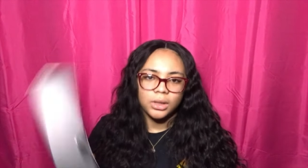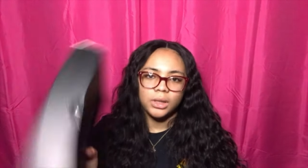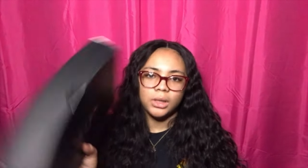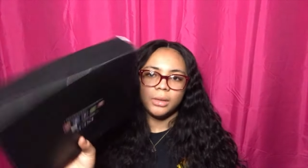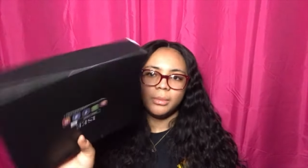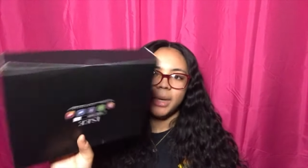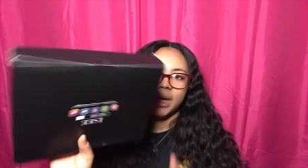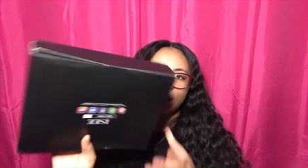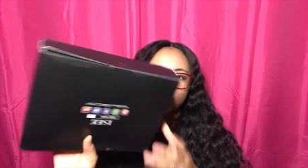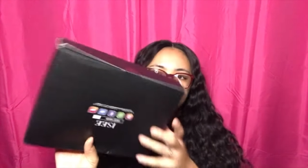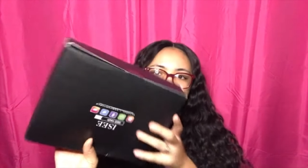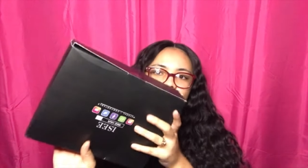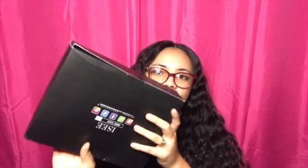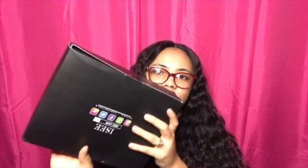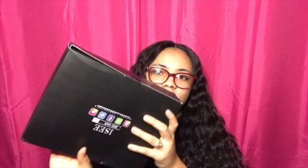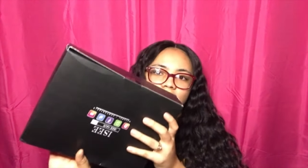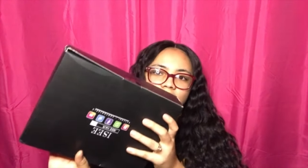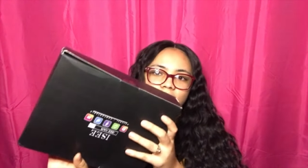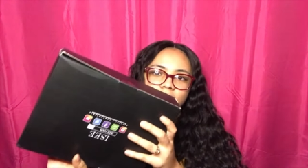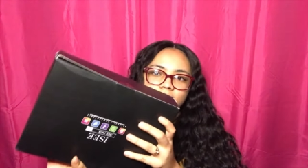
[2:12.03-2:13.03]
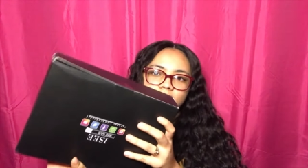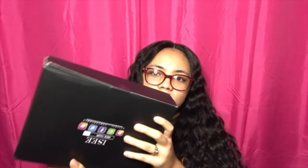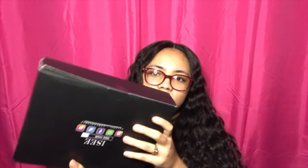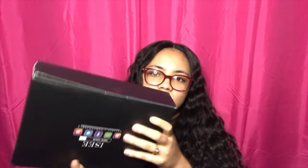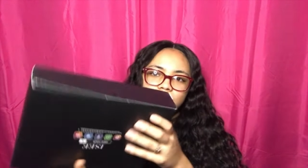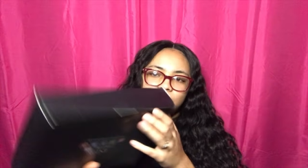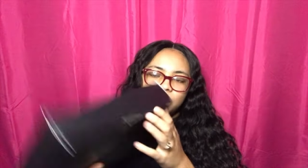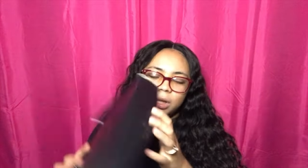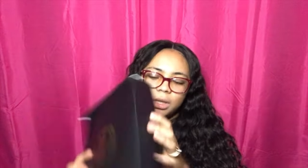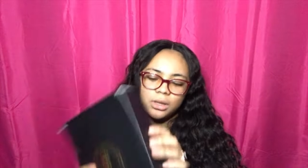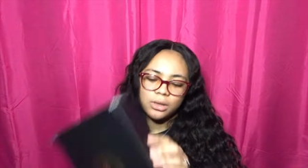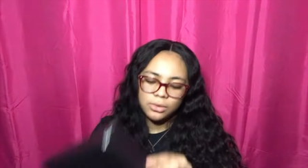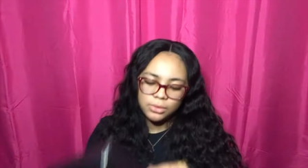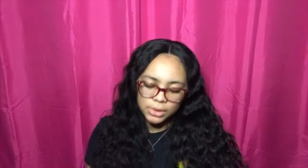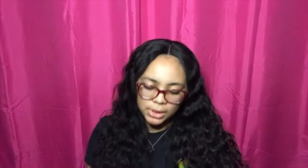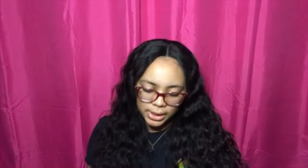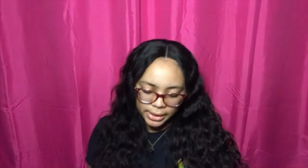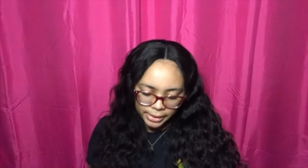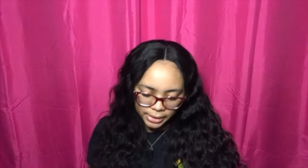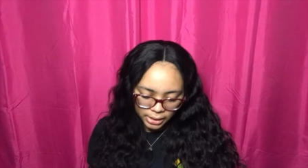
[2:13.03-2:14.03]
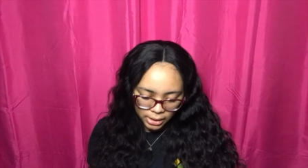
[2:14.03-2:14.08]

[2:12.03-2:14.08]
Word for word: the boxes just take clothes like